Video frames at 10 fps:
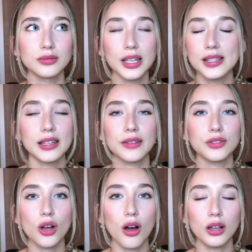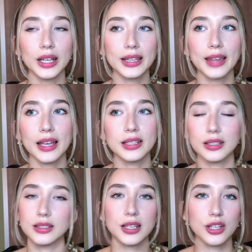isn't even taught, like they
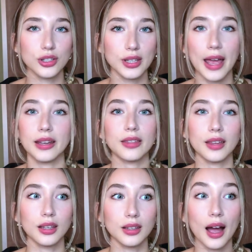didn't teach us anything.